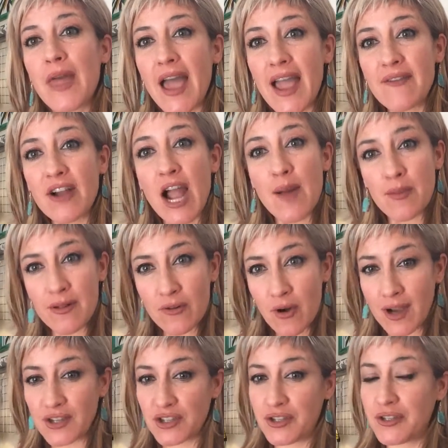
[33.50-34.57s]
I have a couple of
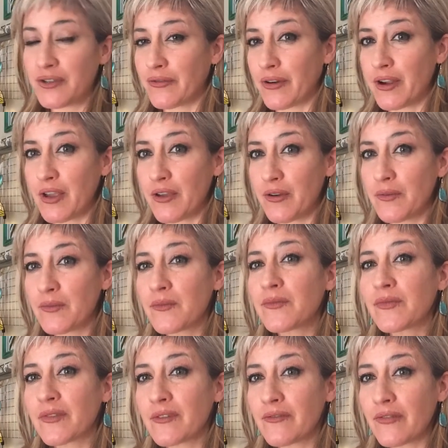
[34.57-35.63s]
questions for you.
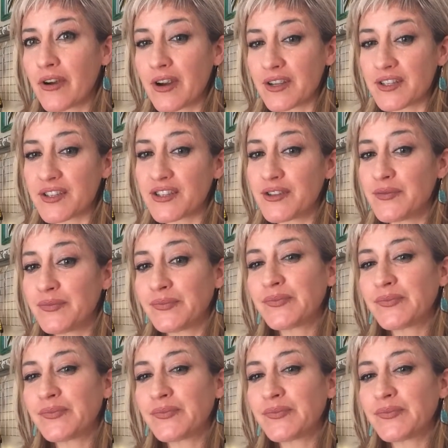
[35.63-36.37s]
First,